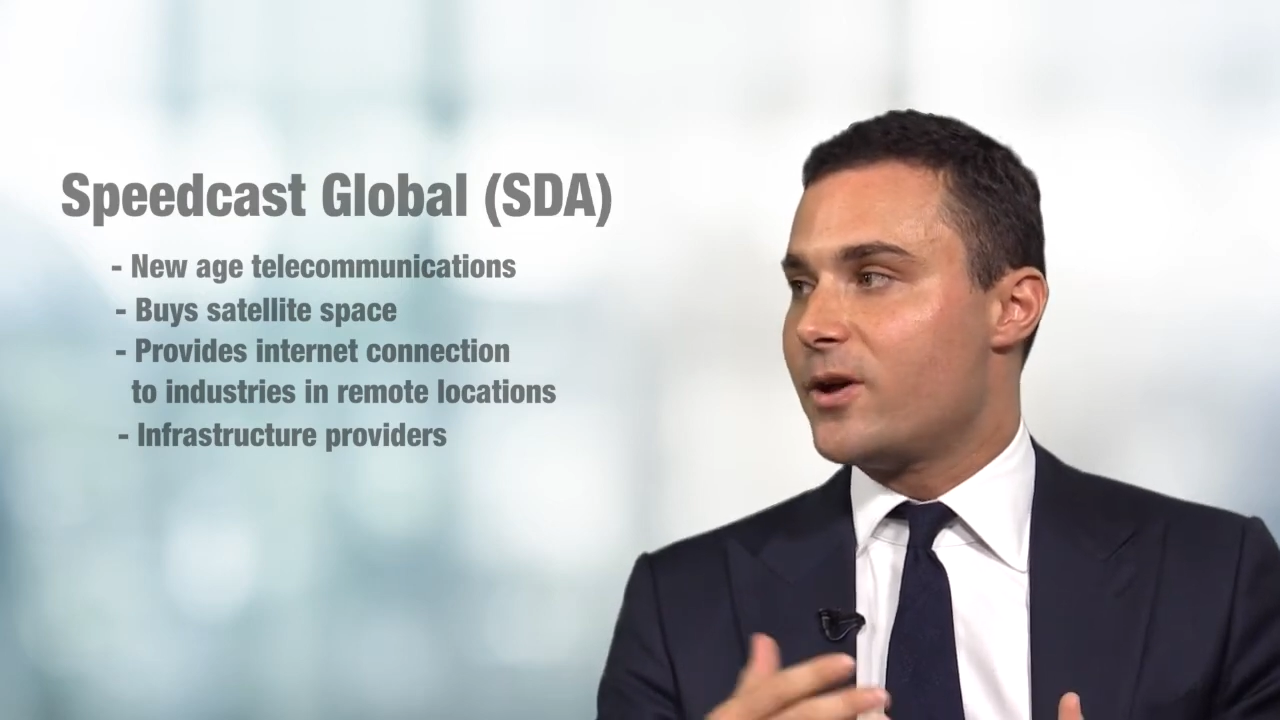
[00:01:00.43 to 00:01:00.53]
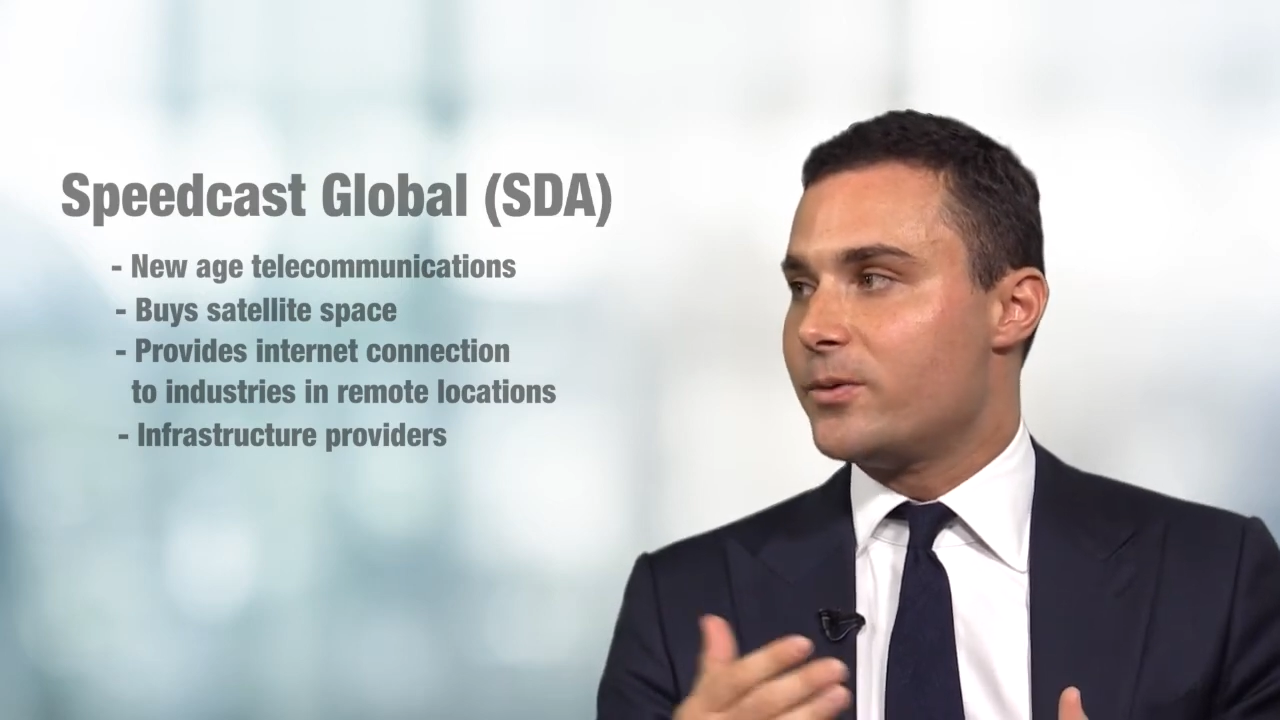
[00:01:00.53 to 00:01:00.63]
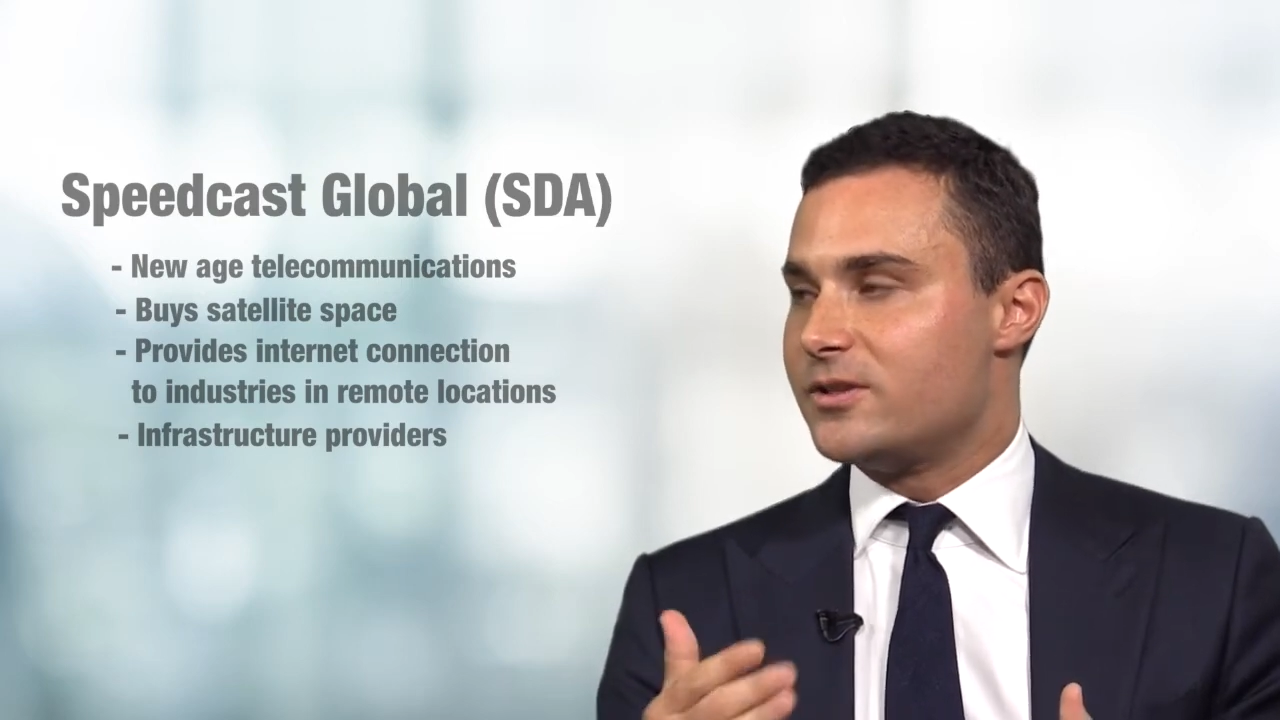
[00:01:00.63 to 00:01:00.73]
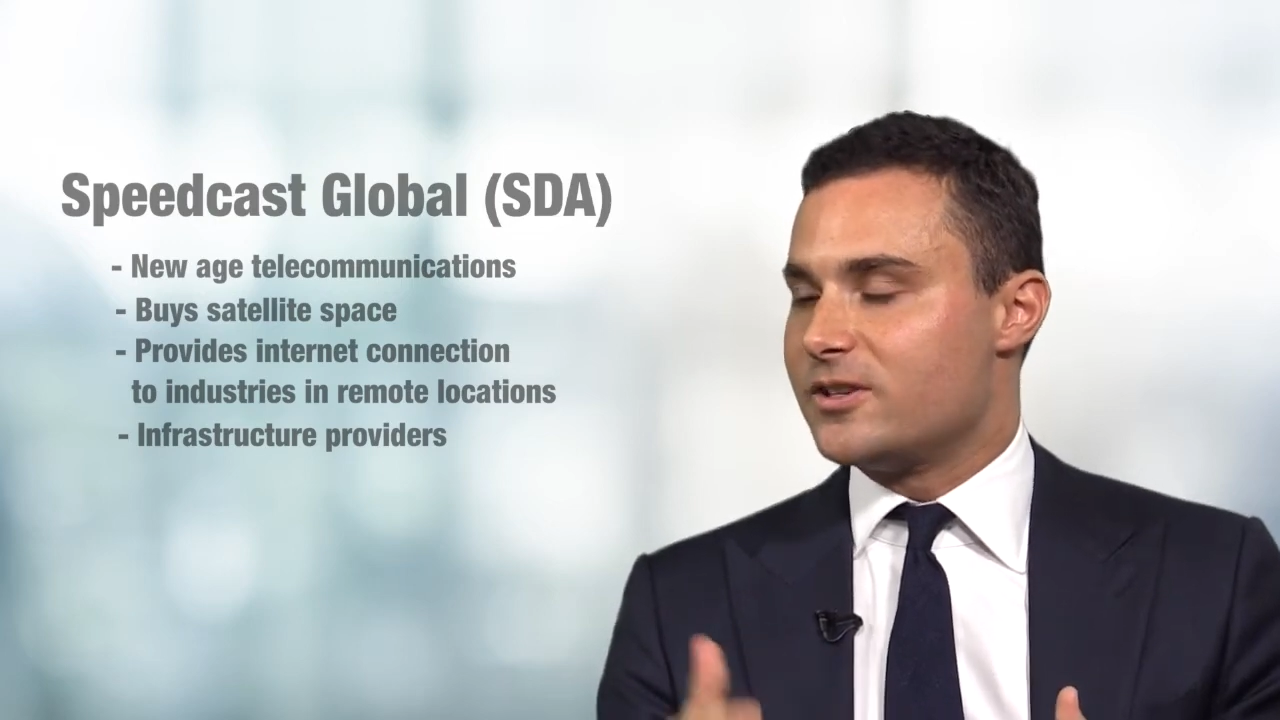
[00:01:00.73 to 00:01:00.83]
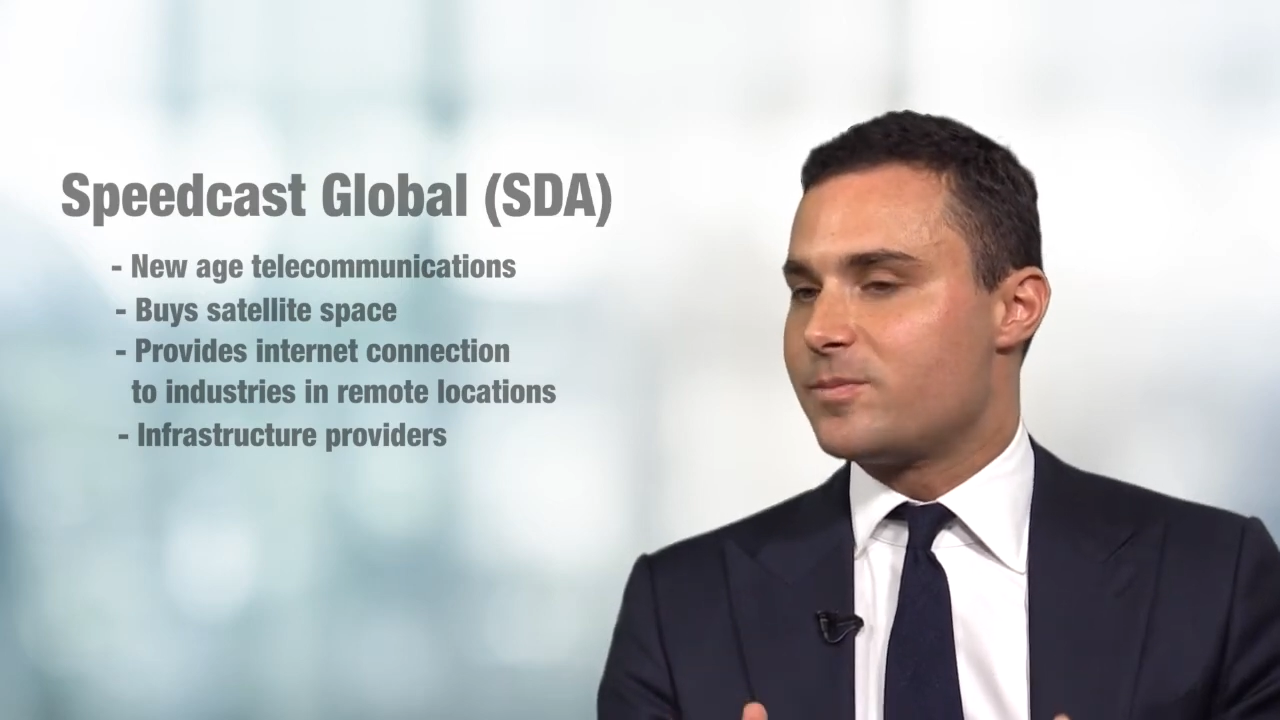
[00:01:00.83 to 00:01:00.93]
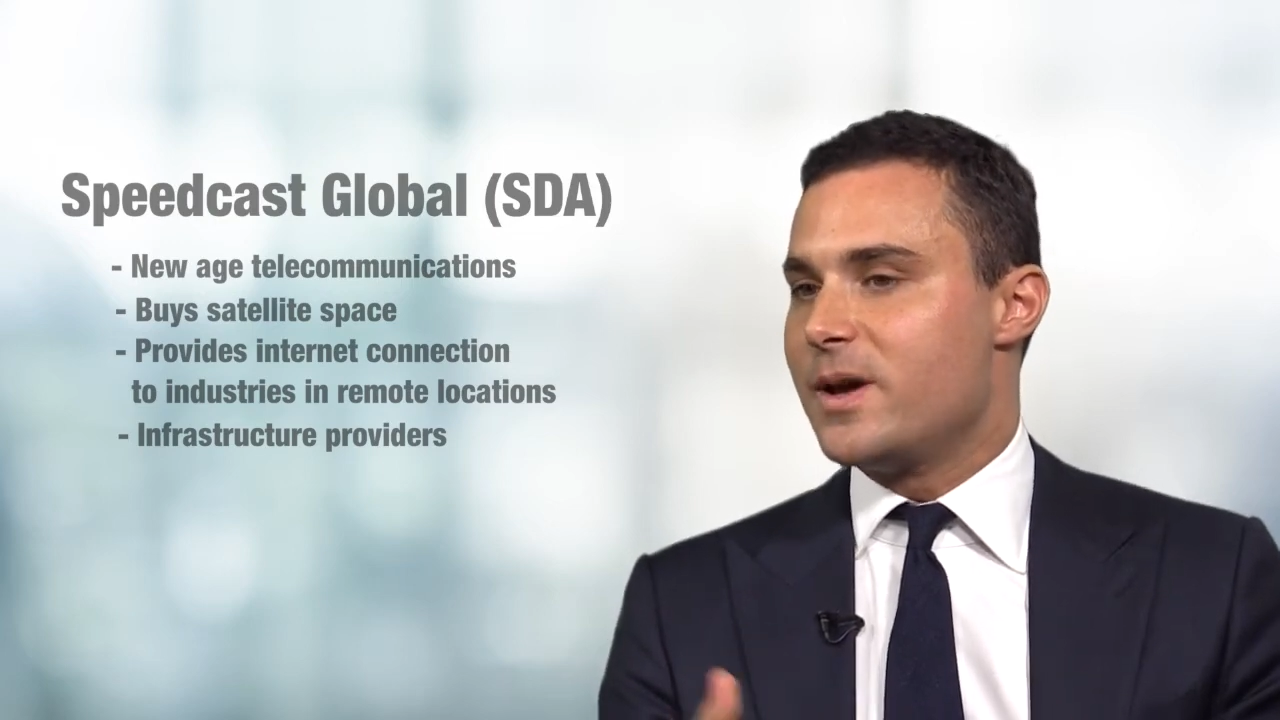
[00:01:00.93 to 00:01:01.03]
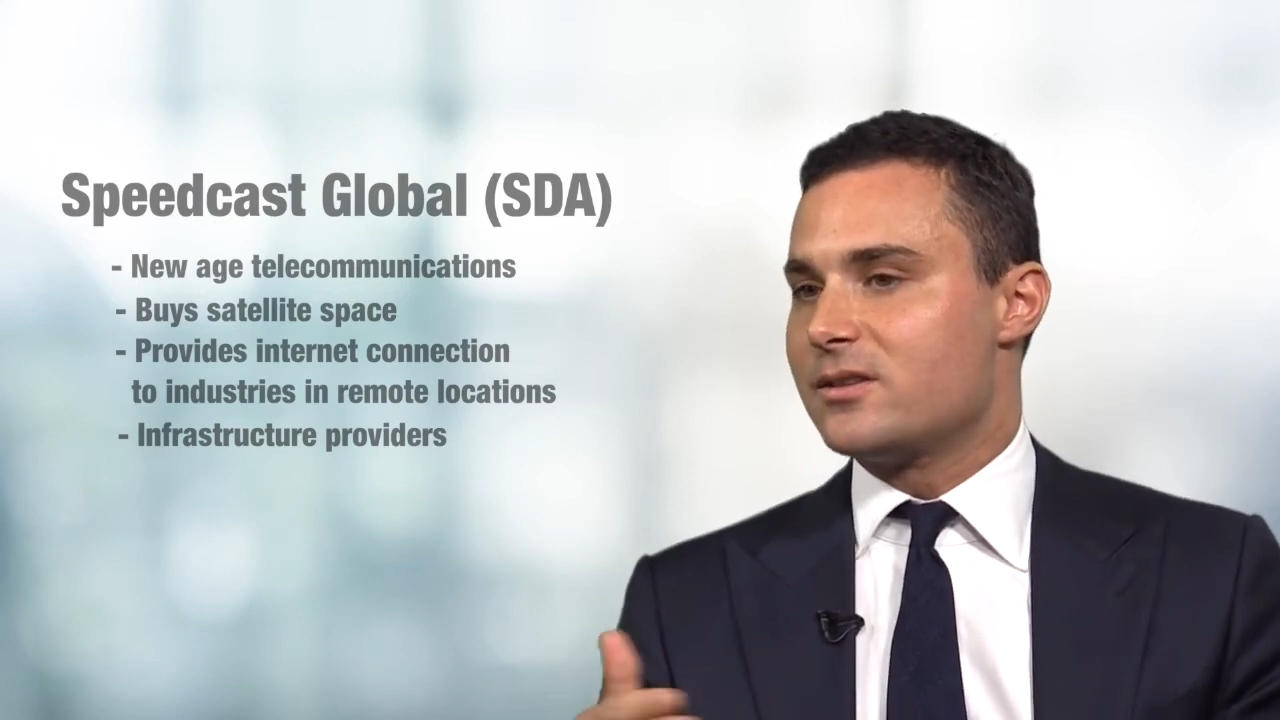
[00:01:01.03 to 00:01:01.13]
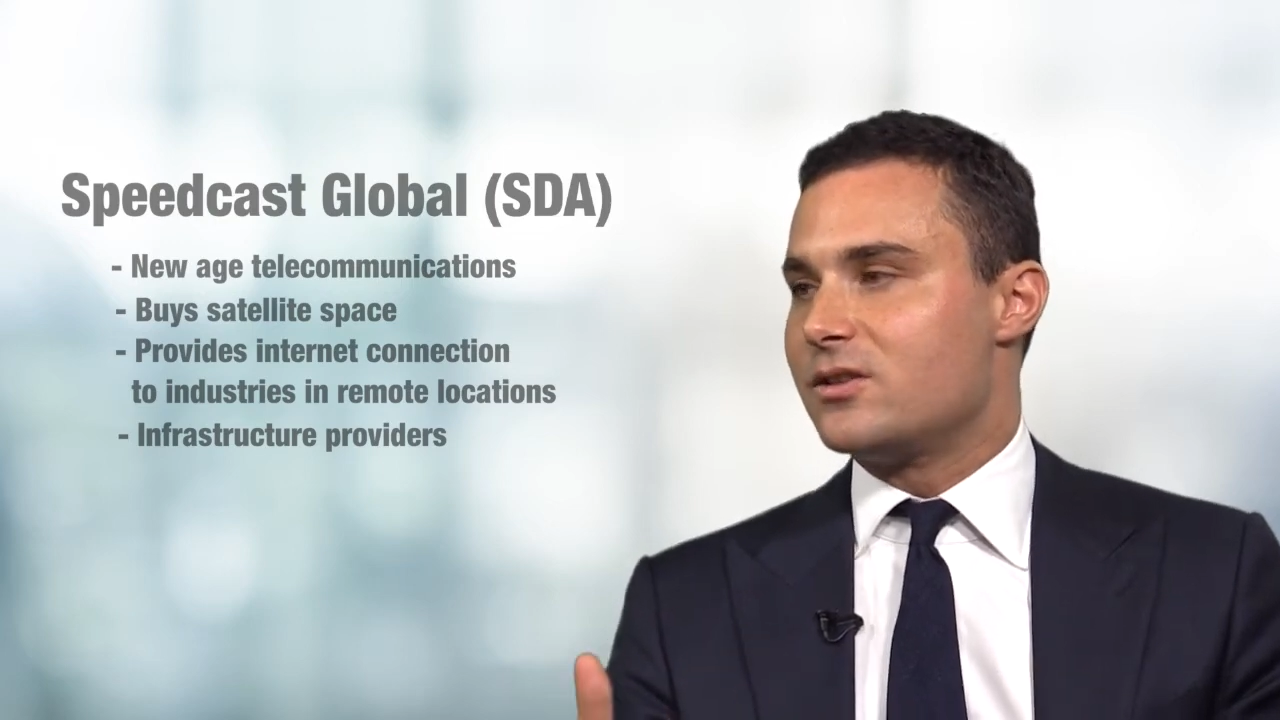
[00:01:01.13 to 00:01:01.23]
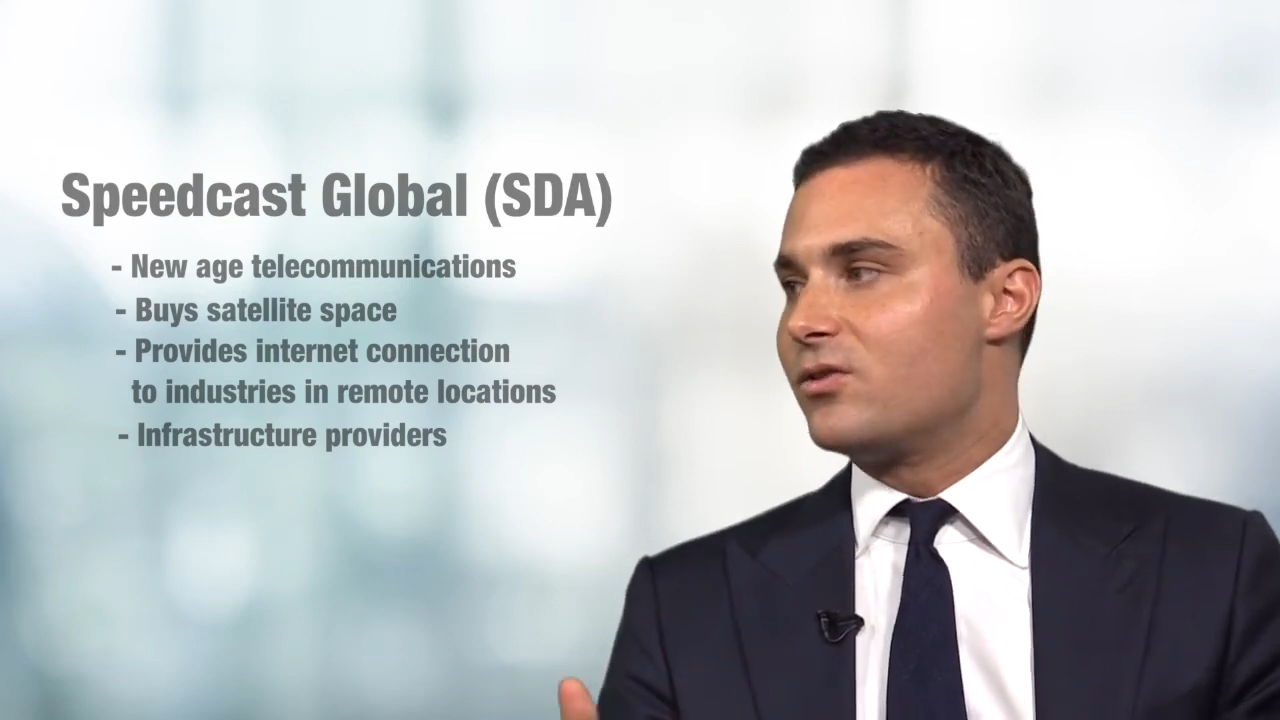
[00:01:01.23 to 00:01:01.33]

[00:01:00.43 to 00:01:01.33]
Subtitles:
which is expected to